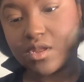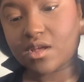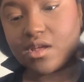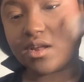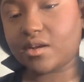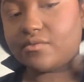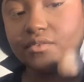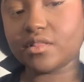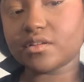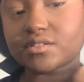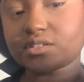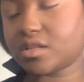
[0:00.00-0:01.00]
And if it
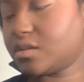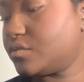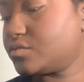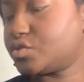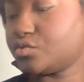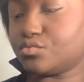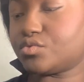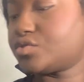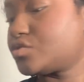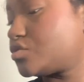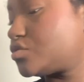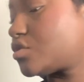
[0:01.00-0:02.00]
looks a little too
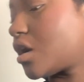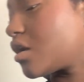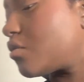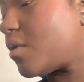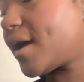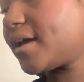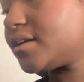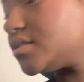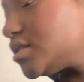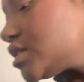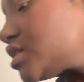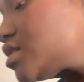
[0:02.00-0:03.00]
stark white,
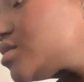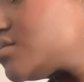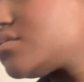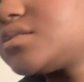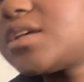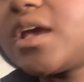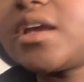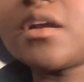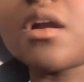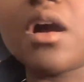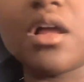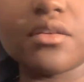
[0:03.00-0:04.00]
just take your
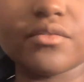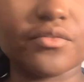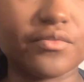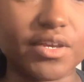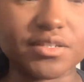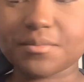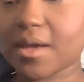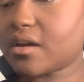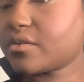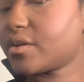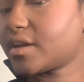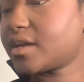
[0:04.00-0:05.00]
all over face
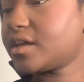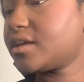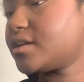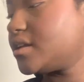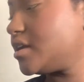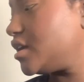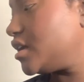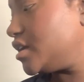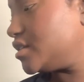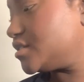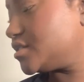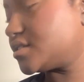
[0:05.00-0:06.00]
powder again.
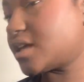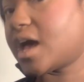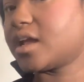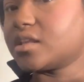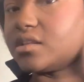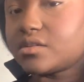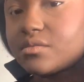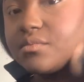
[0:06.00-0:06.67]
Just add a little